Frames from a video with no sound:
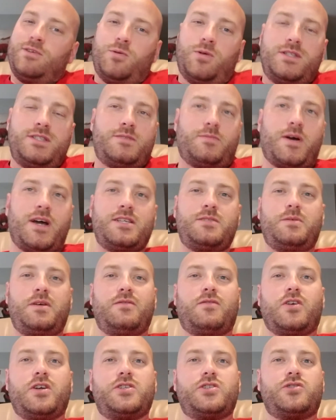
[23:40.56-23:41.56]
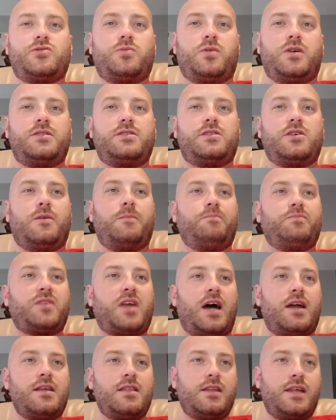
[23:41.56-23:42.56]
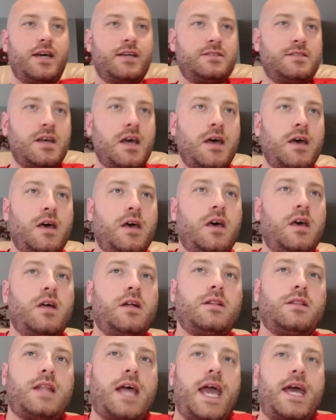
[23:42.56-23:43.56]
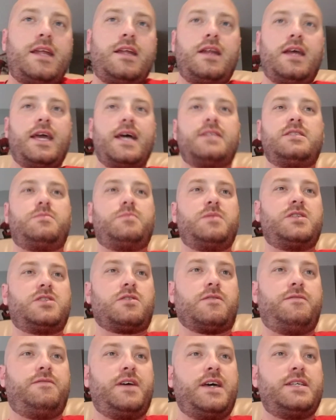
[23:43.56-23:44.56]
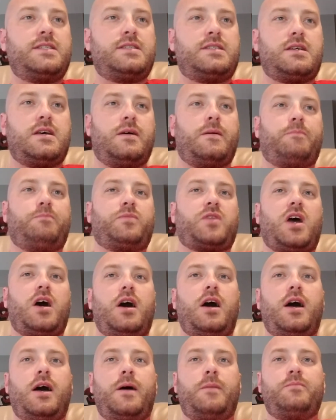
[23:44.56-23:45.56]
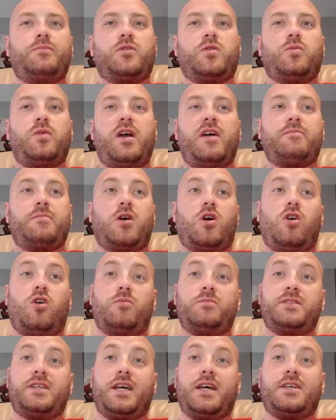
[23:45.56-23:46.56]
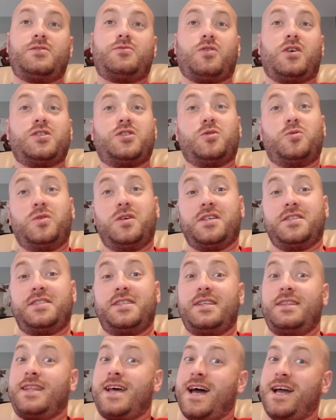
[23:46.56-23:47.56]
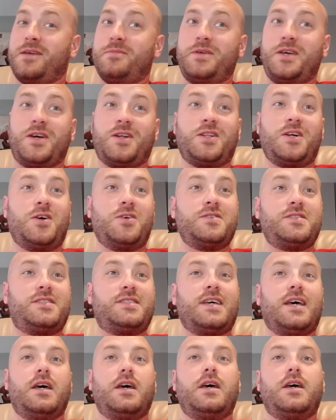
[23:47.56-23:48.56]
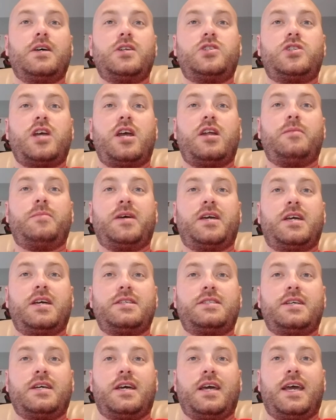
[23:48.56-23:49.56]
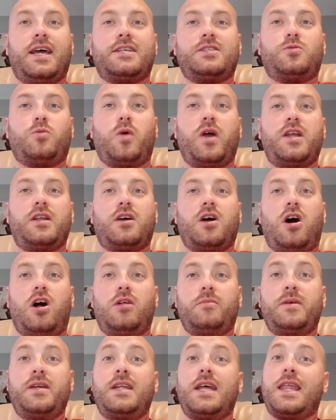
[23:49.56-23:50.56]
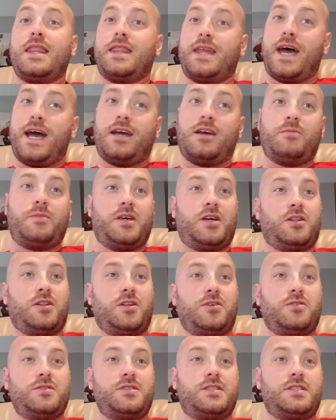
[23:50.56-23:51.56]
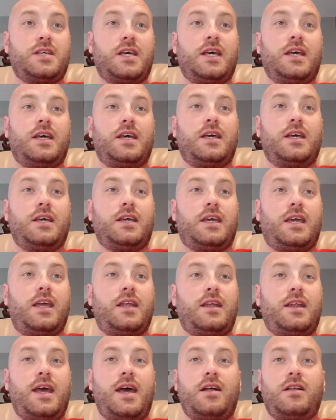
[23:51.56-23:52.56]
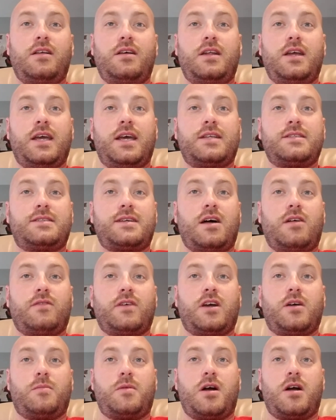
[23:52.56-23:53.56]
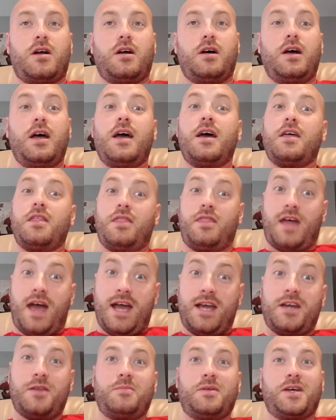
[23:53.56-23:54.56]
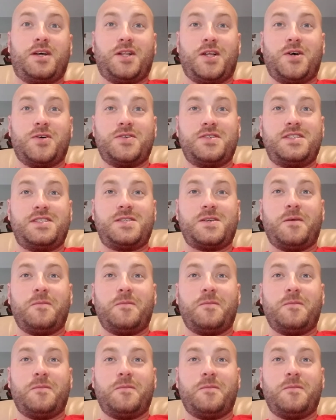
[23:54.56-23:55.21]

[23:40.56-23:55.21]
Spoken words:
surprise me if Greasers won. So on to the next. Landon against Mr. Fist. We have Mahomes against Russell Wilson. That could be close. J.D. McKissick against Wayne Gallman. That could be close. Keenan Allen against Alvin Kamara. That could be close.